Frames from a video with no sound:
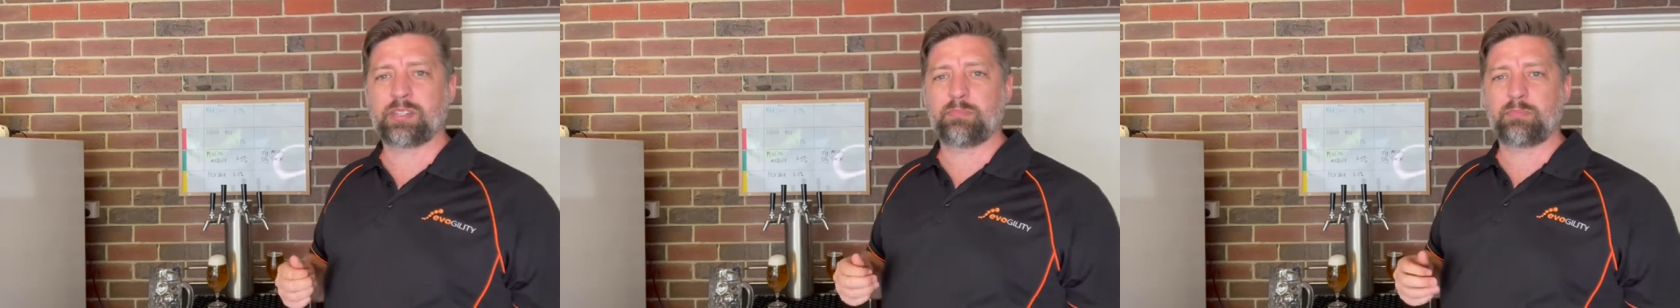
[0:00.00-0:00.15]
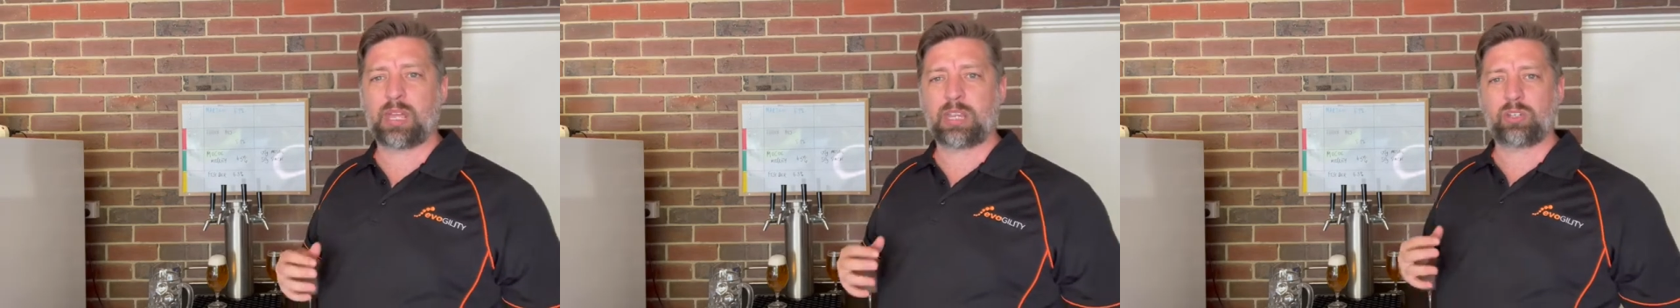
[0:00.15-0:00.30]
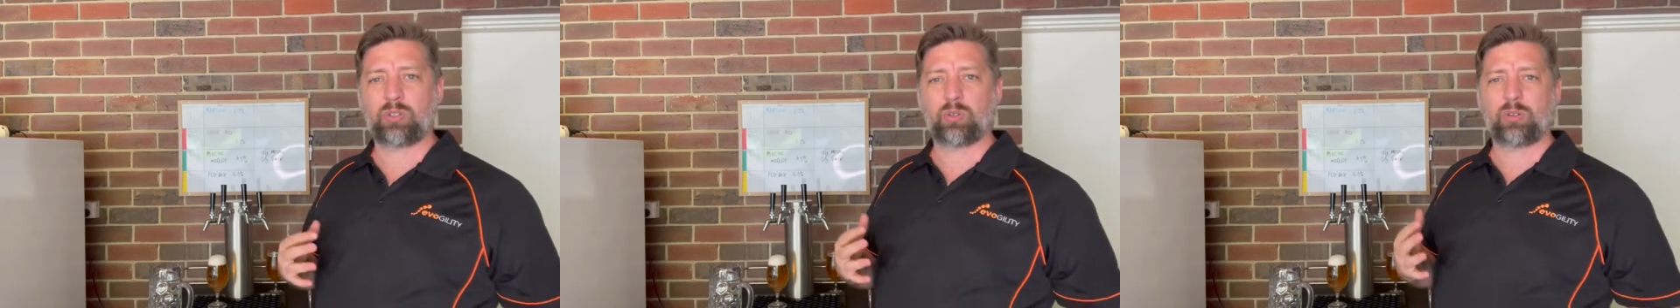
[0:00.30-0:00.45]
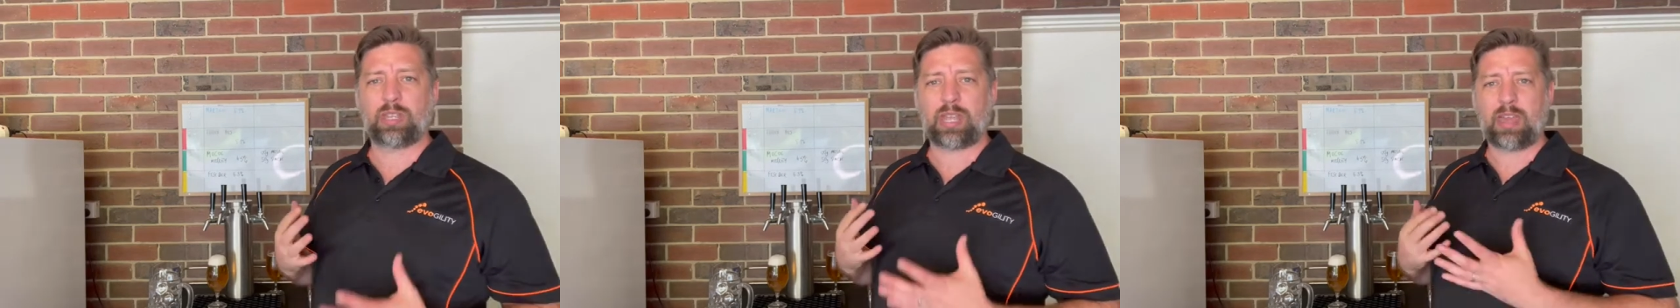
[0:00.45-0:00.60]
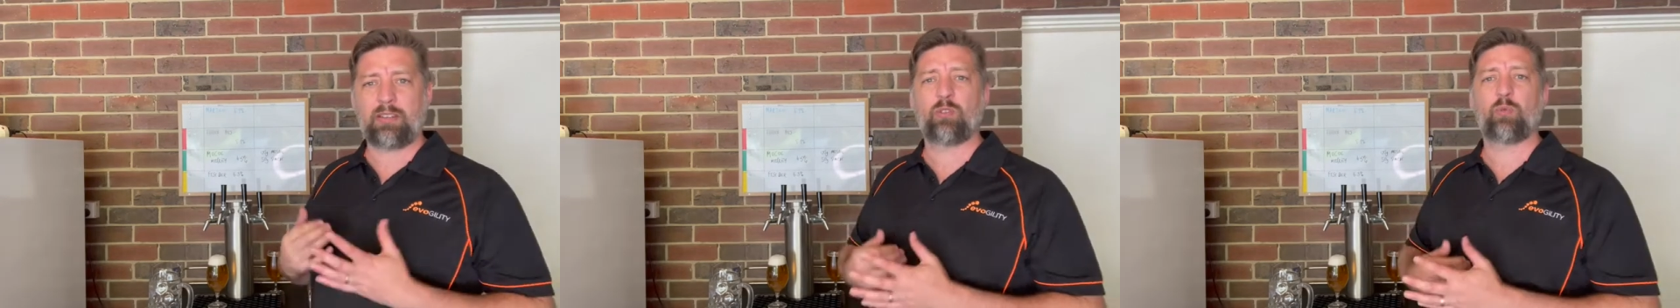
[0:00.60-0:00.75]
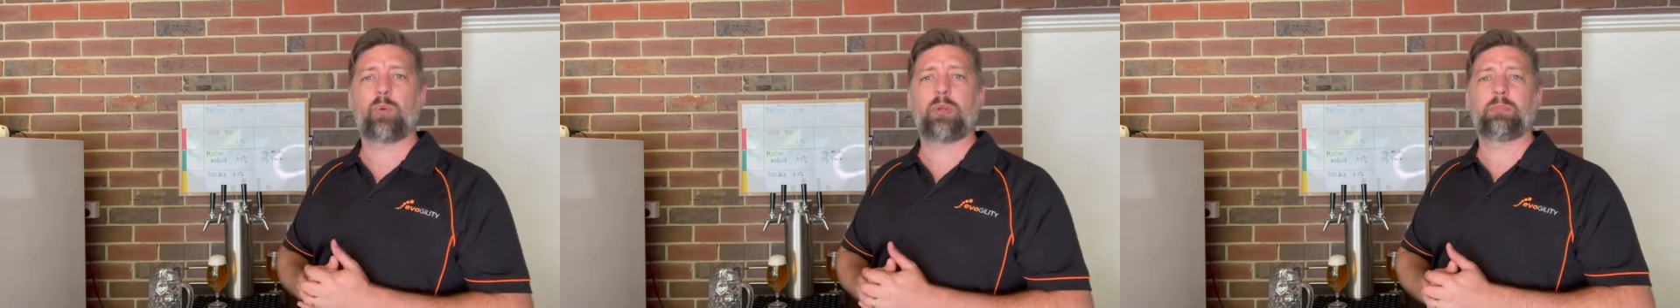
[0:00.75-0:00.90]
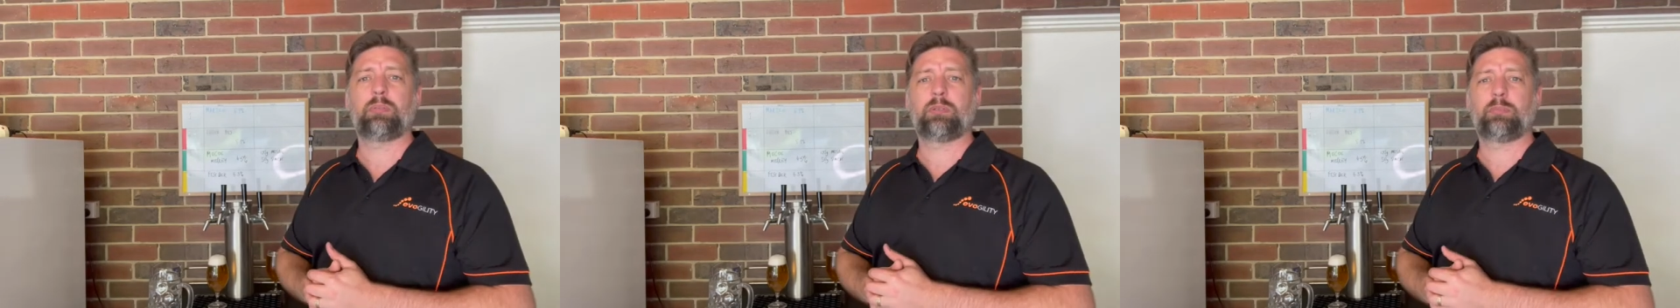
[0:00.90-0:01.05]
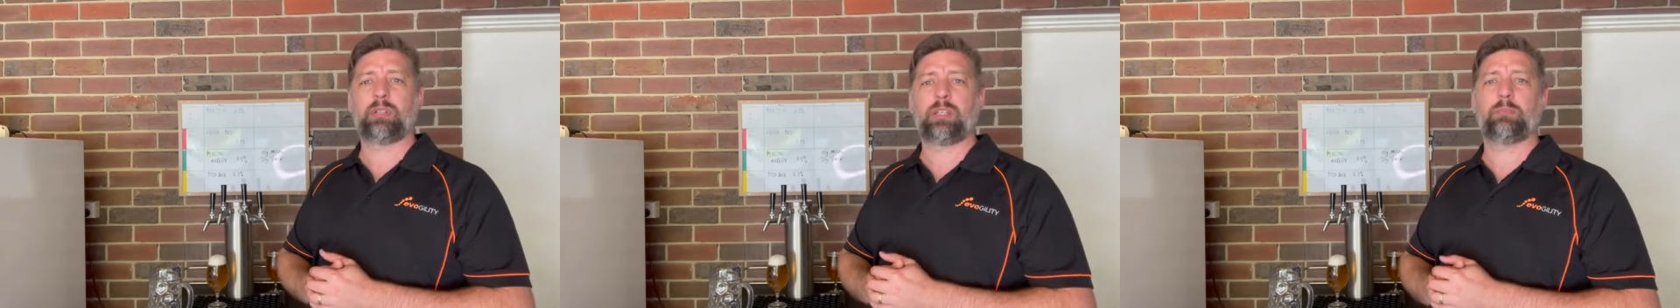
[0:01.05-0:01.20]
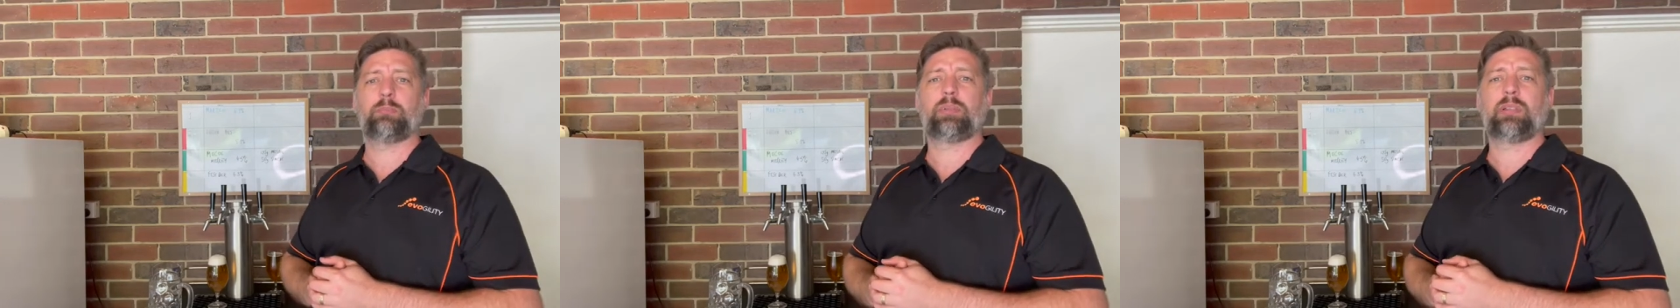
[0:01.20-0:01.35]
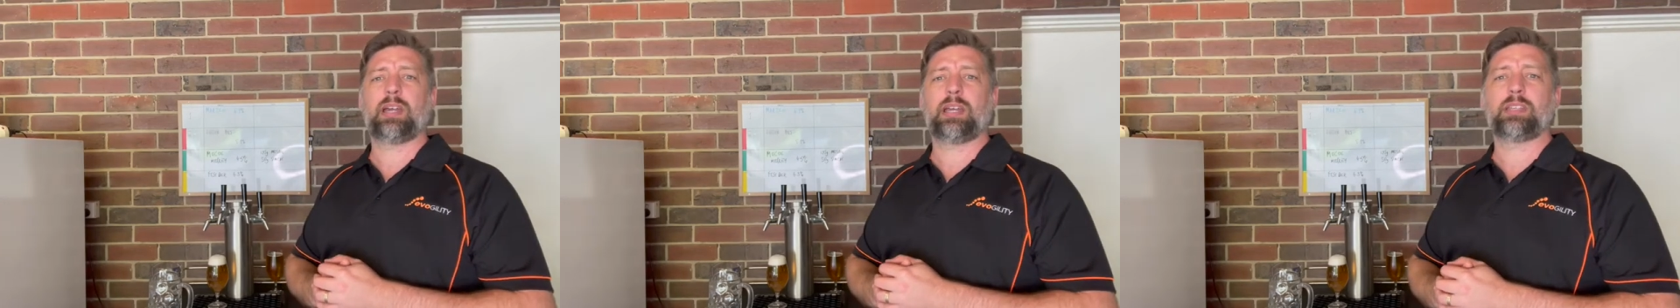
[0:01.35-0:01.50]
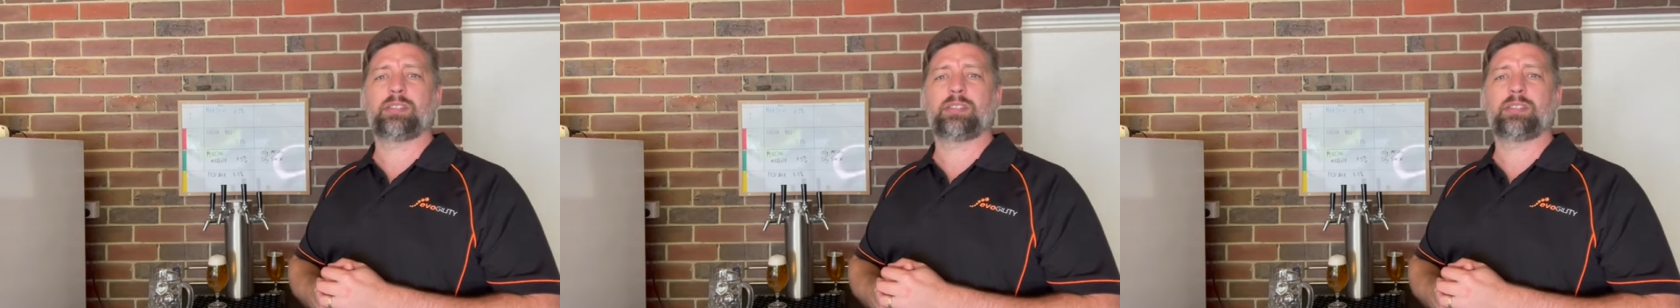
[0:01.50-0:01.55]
make sure you have a WiP limit in place.